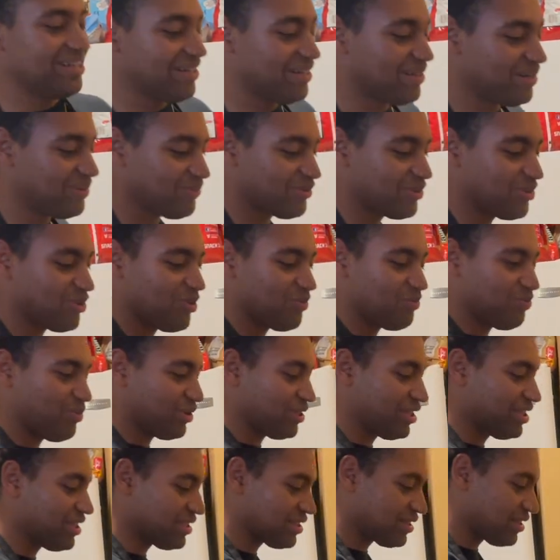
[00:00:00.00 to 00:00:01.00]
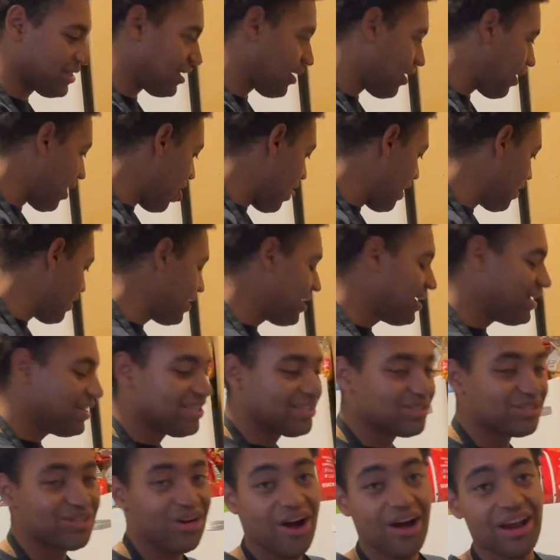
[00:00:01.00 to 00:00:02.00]
up. We're gonna put this garlic
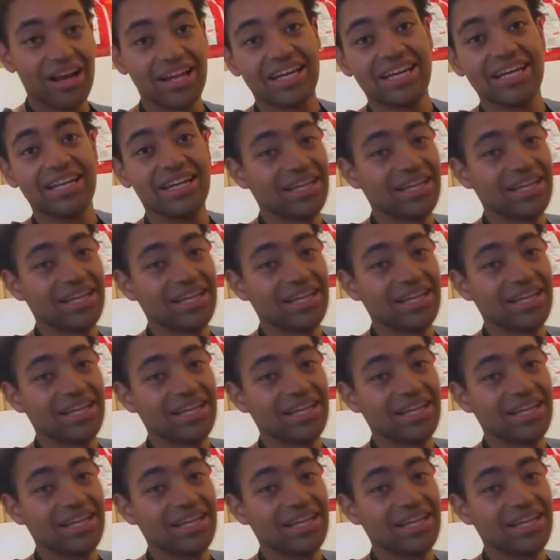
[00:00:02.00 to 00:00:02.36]
in